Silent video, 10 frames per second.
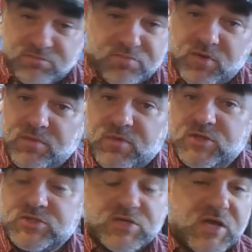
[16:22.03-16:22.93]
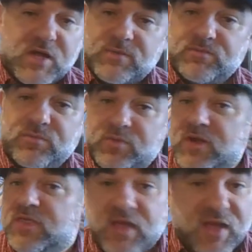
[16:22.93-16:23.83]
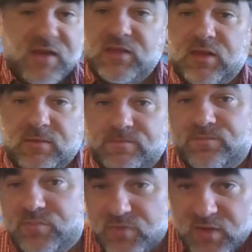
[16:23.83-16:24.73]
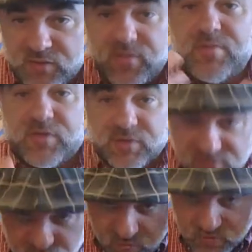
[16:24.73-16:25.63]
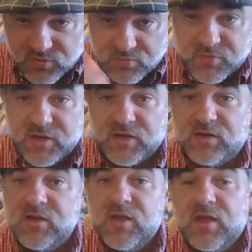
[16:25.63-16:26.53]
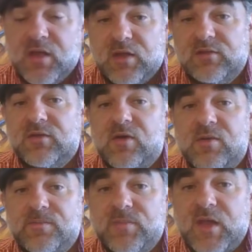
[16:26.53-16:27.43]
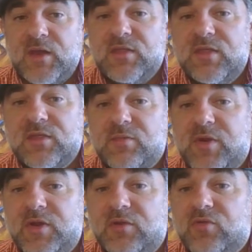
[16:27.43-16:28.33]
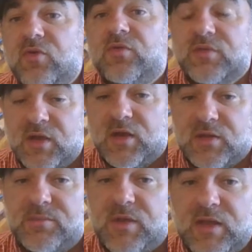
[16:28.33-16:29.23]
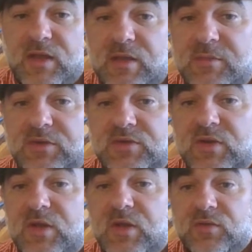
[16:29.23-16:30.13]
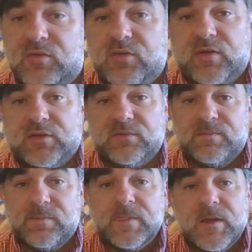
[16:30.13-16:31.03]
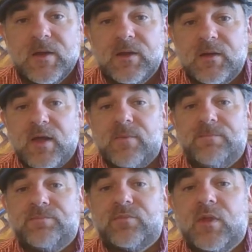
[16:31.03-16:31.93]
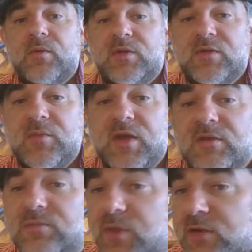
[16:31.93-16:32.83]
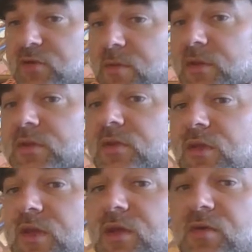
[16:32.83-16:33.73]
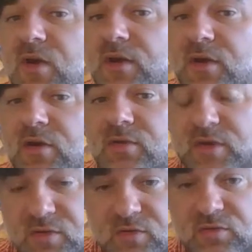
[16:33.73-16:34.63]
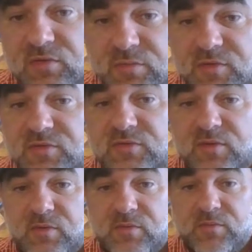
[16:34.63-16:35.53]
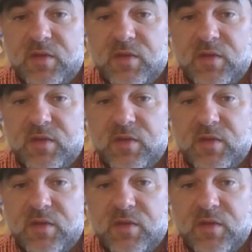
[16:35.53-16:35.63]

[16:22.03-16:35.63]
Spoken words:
pretty much breathing, anything. Remember, this is going to the brain, and so anything that the brain controls can end up being damaged through this. Now, when someone has blunt trauma to the carotid artery and goes to the emergency room,